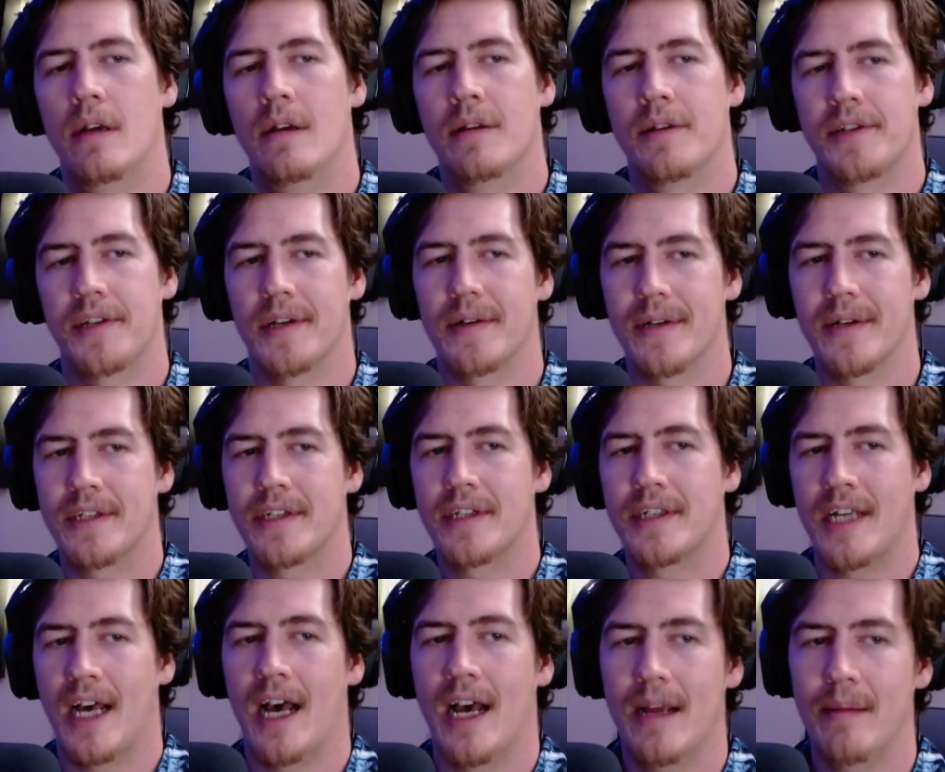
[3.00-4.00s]
So it's
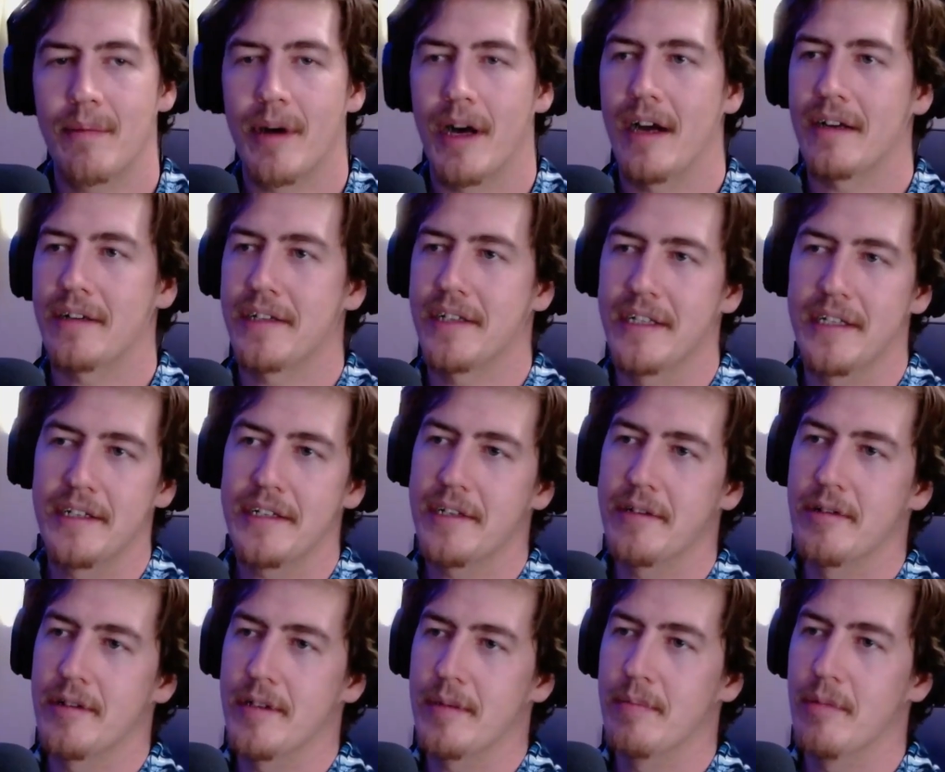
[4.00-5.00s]
Thai boxing,
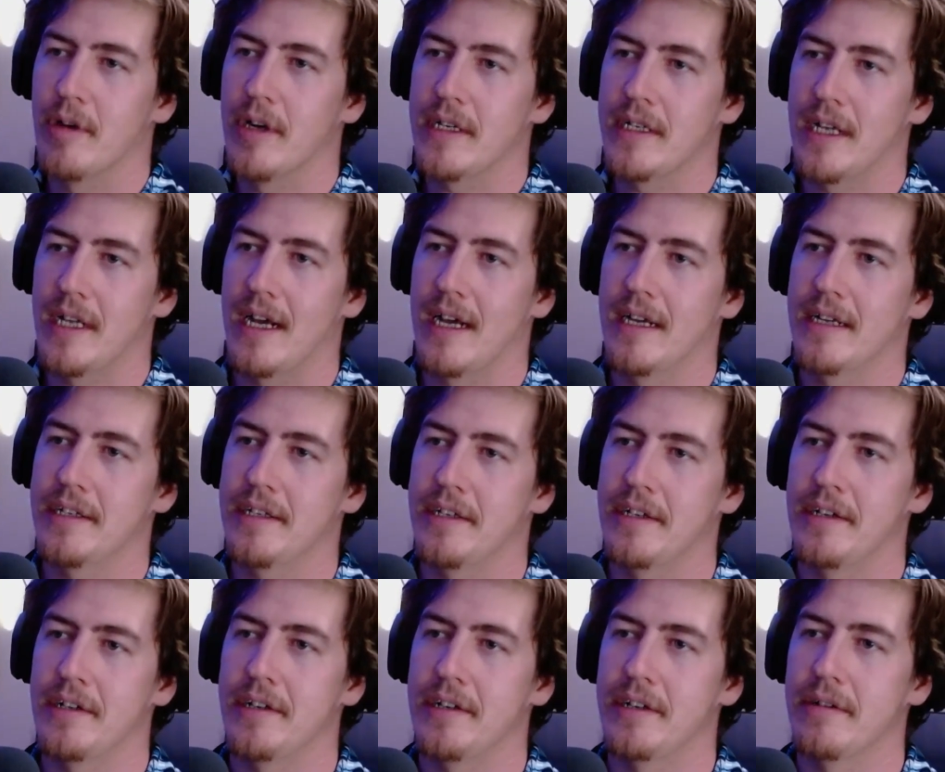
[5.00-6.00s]
so it's Muay Thai. So
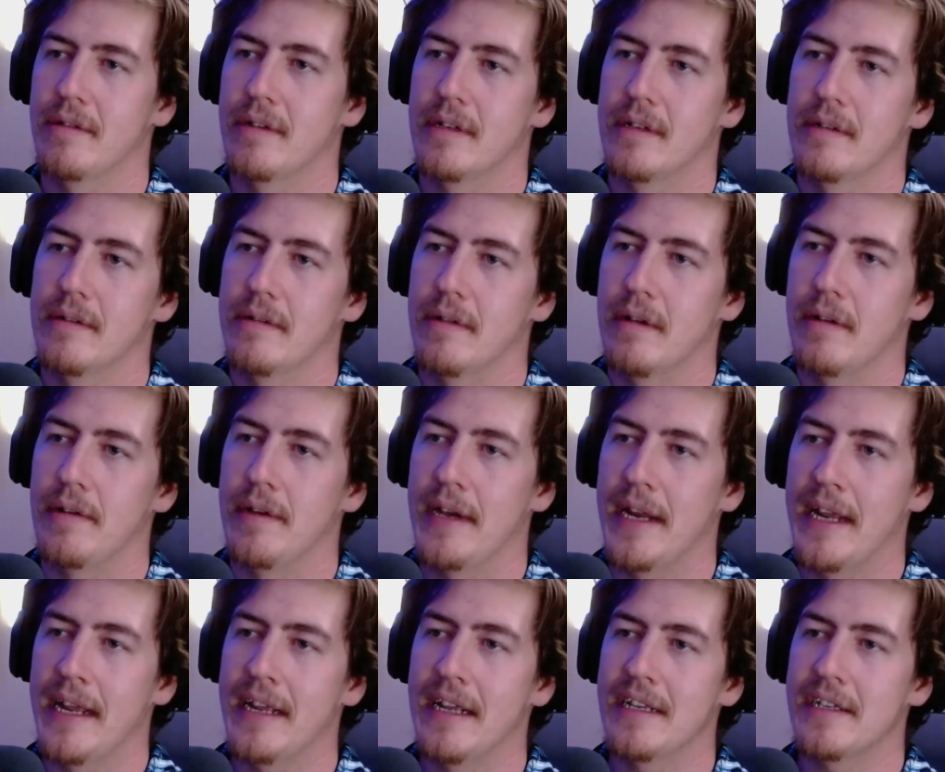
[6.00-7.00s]
you're doing
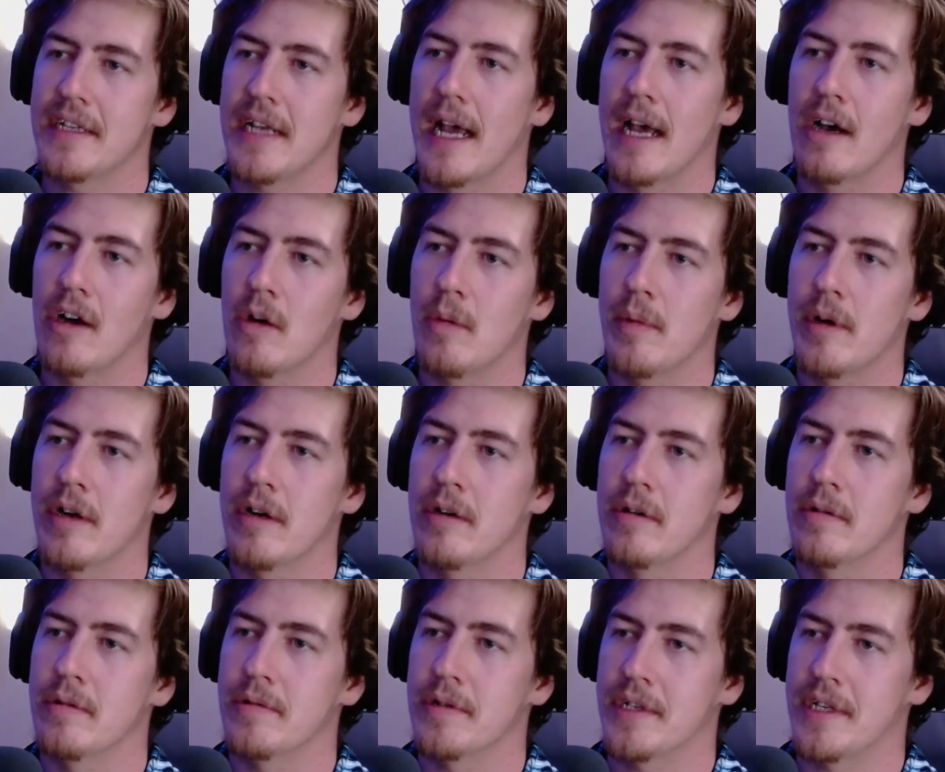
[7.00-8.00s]
knees,
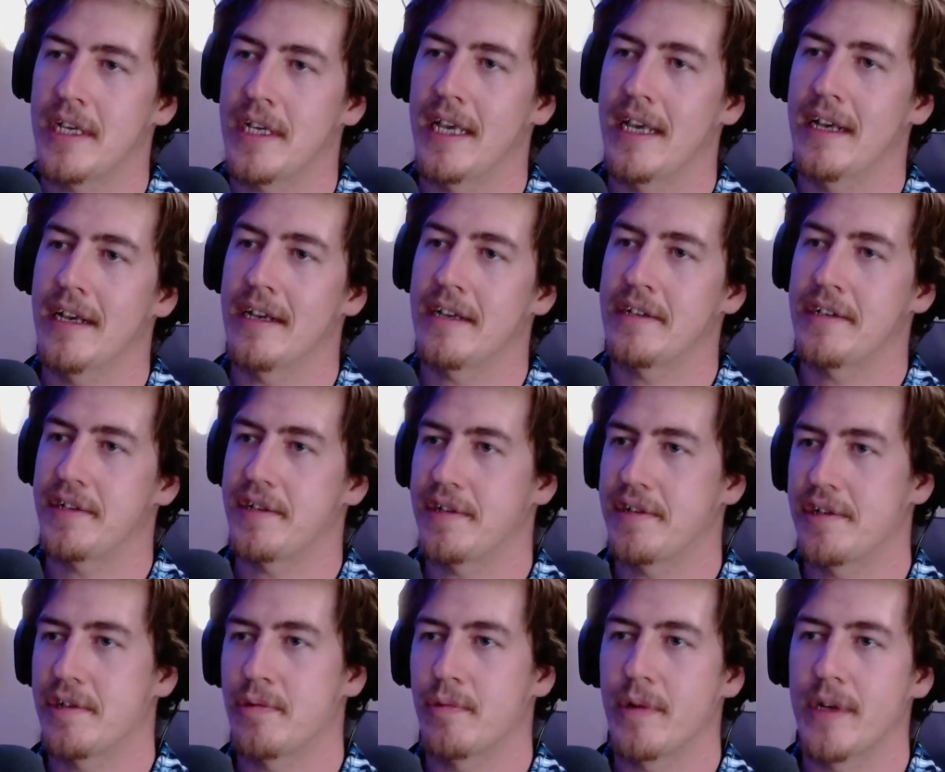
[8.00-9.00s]
elbows, kicks,
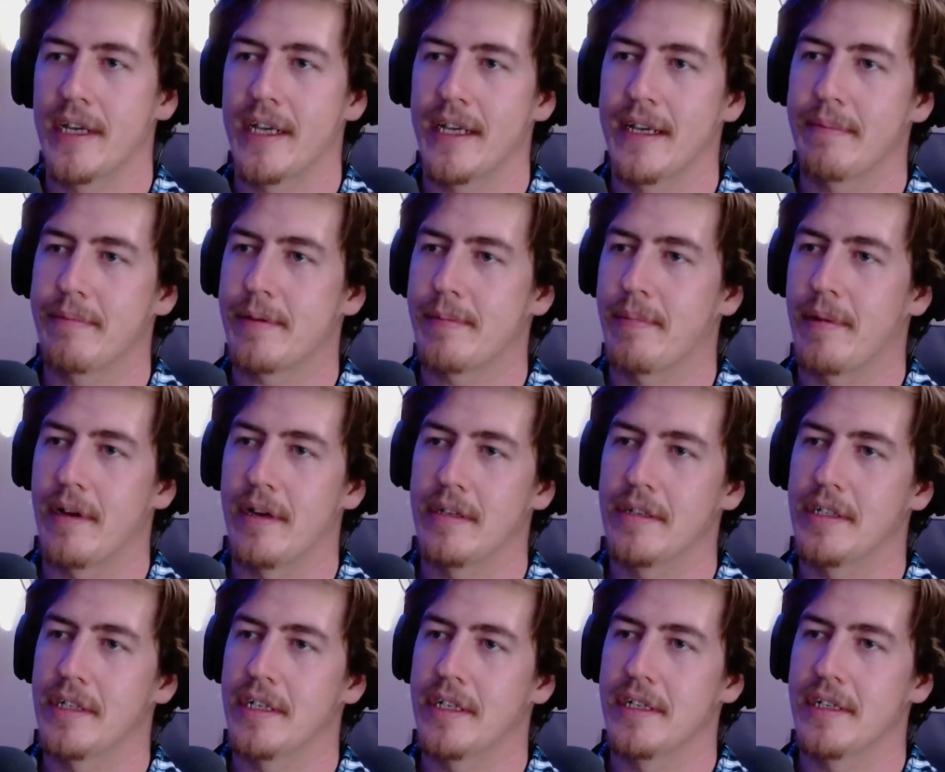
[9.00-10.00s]
sweeps,
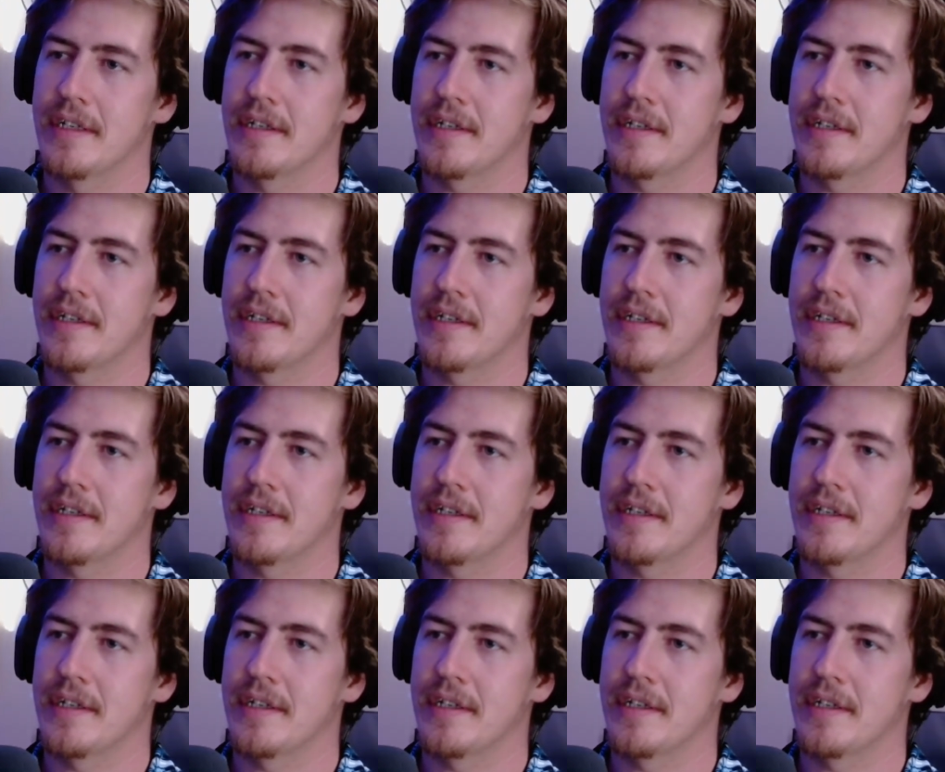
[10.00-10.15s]
punches.